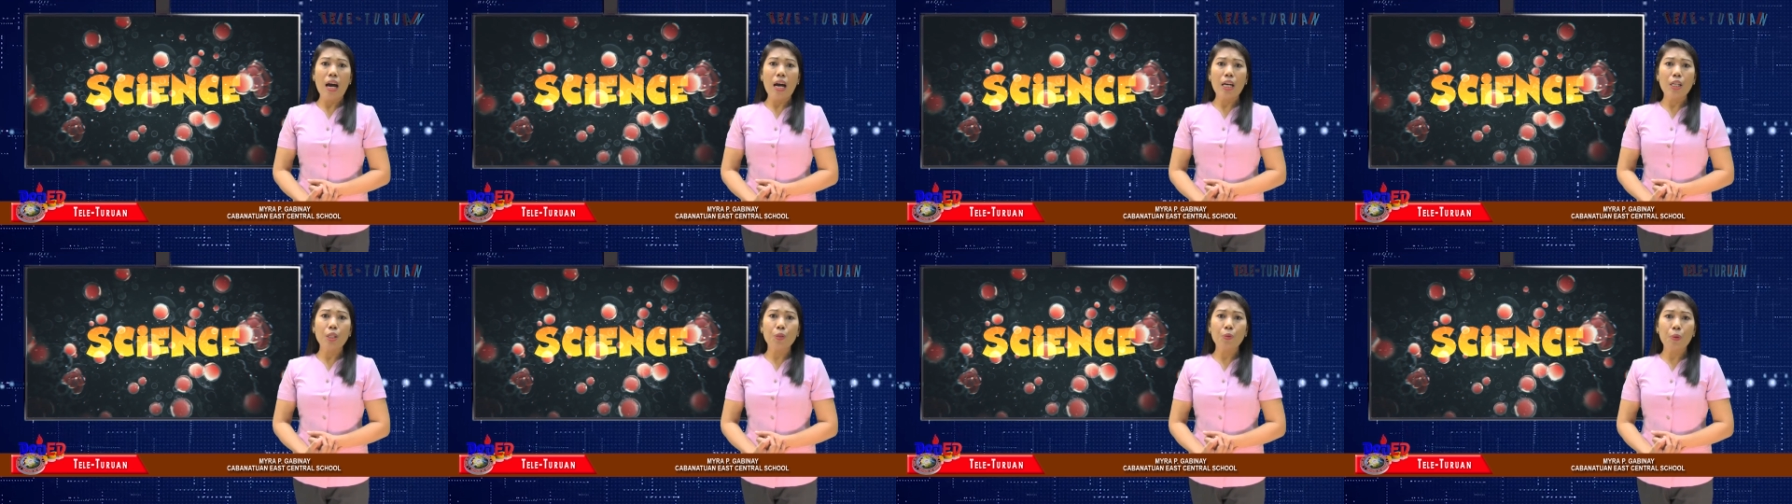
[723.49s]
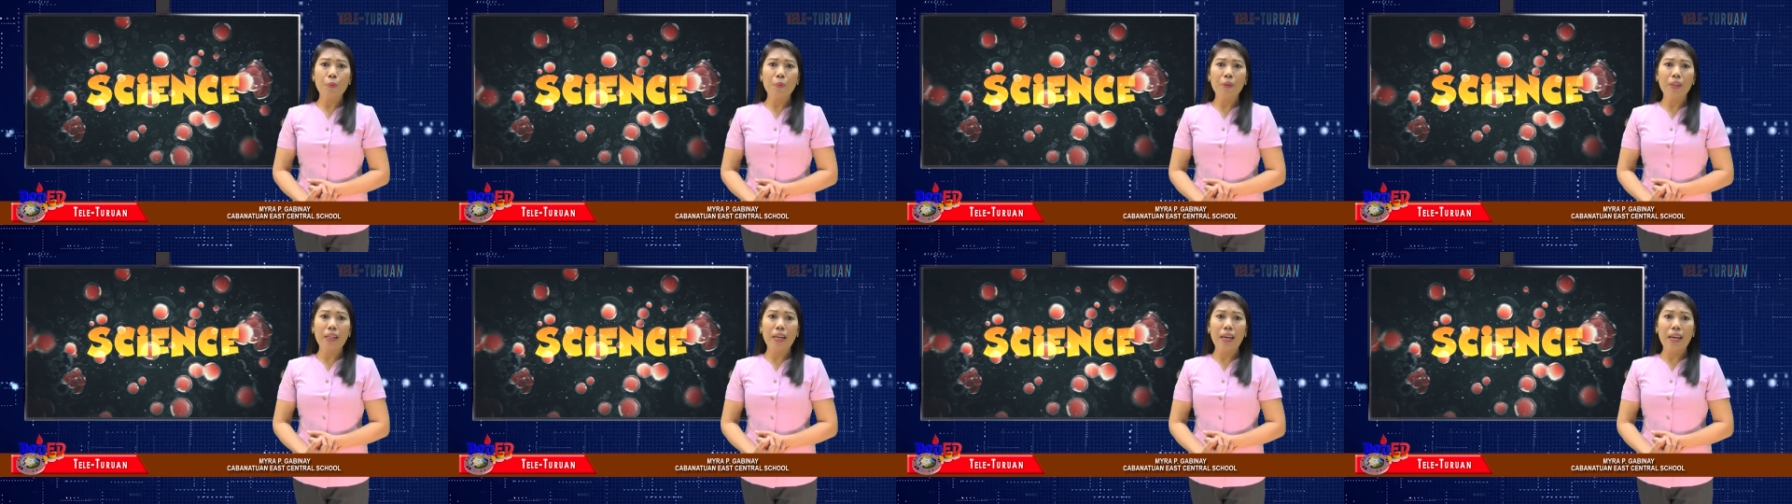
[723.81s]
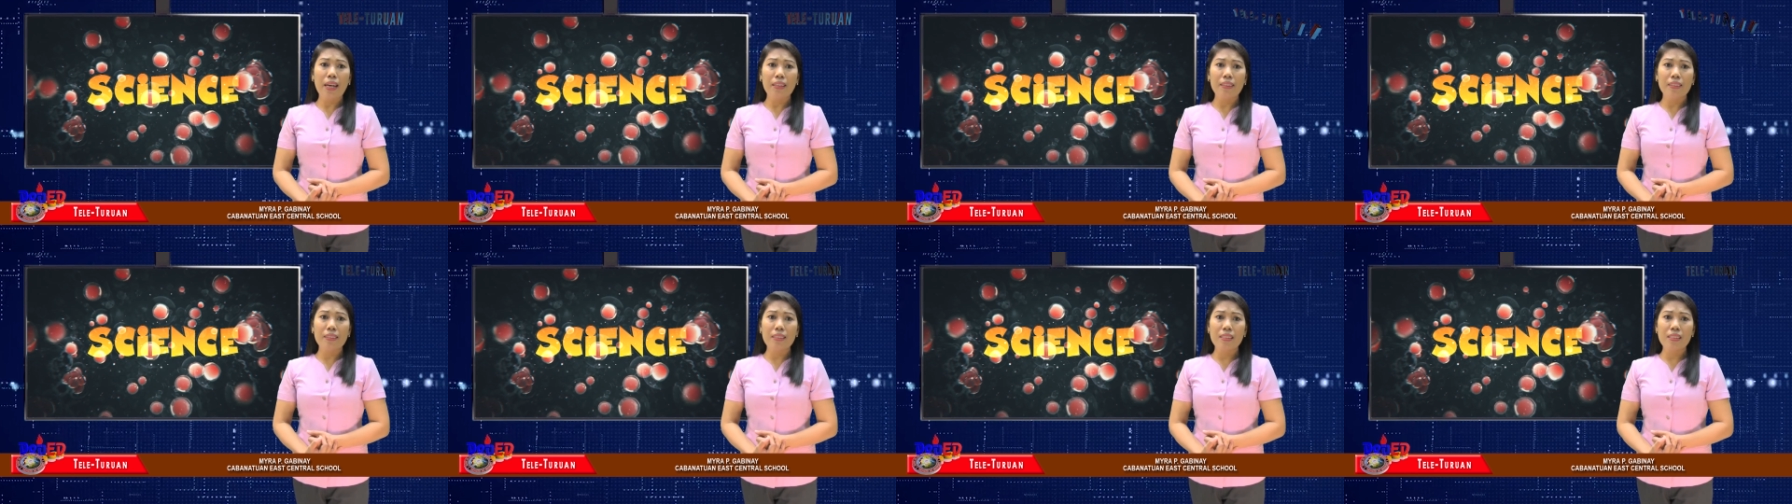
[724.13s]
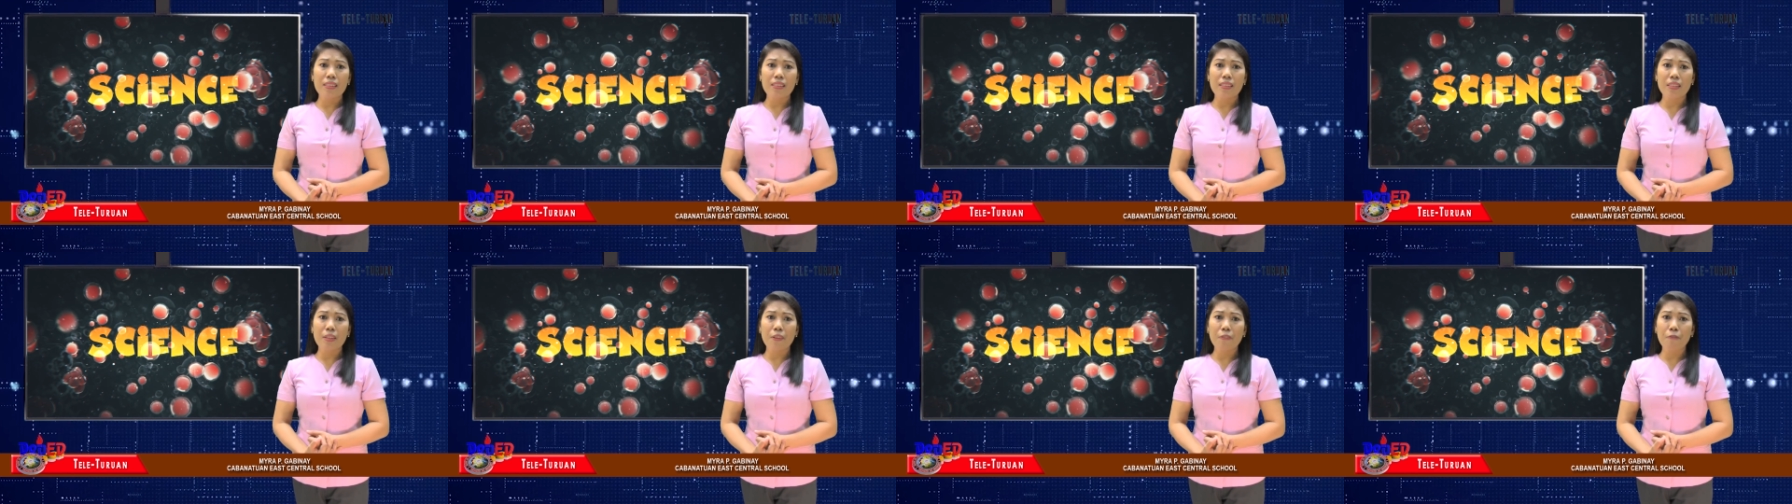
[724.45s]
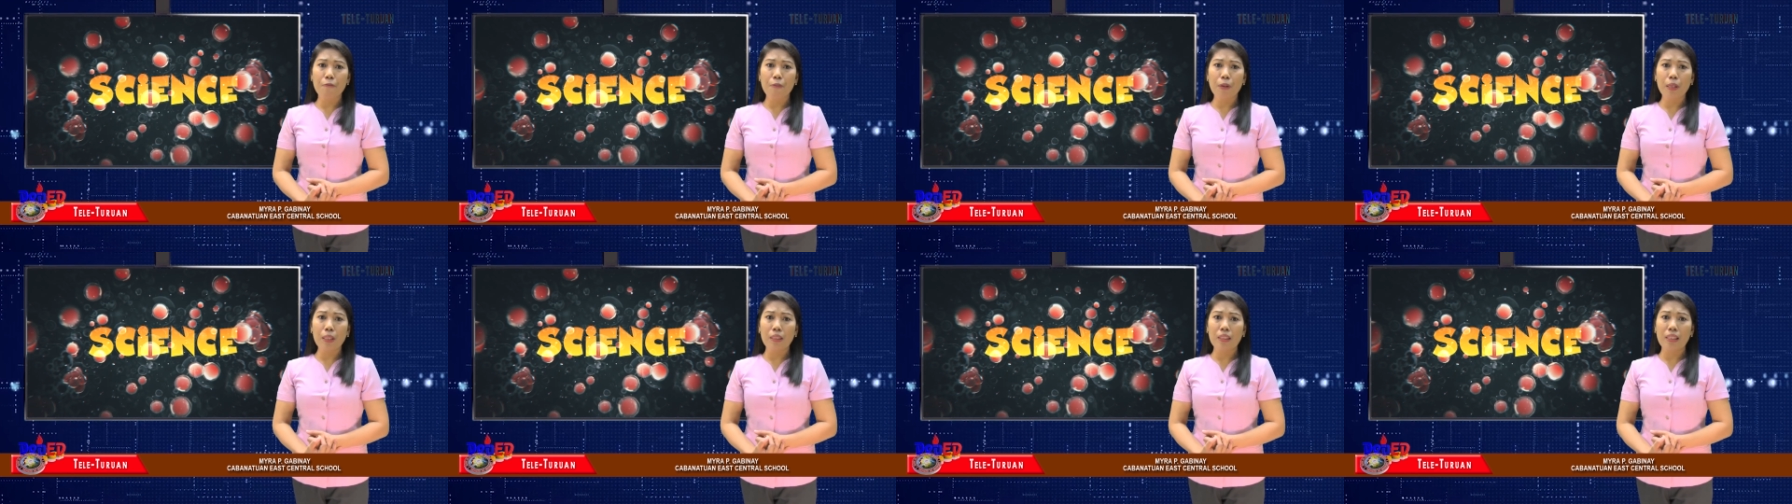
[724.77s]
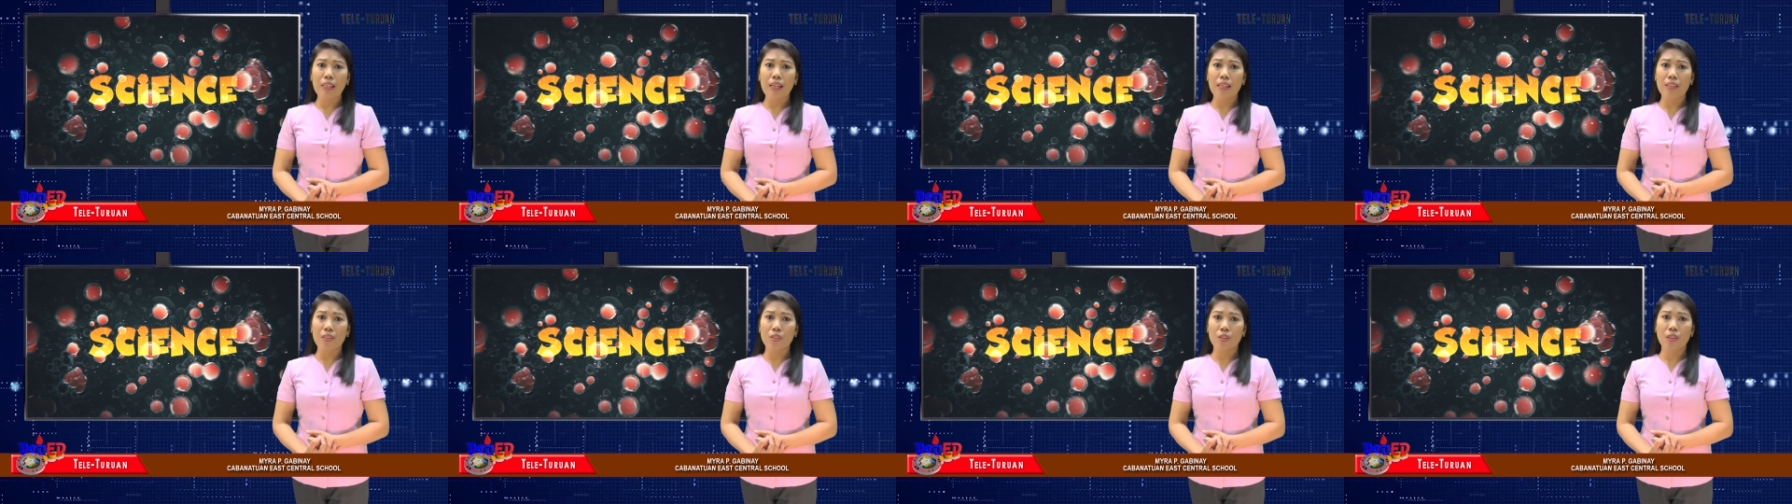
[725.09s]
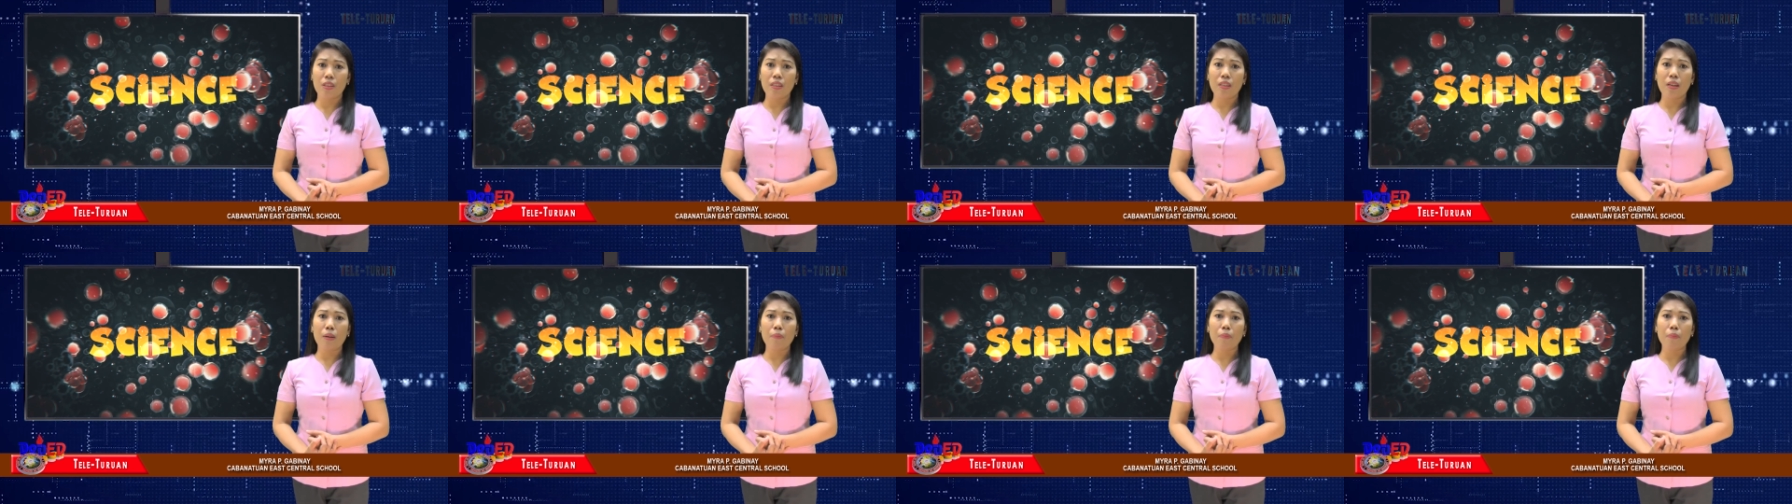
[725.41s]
as we will end this three-part lesson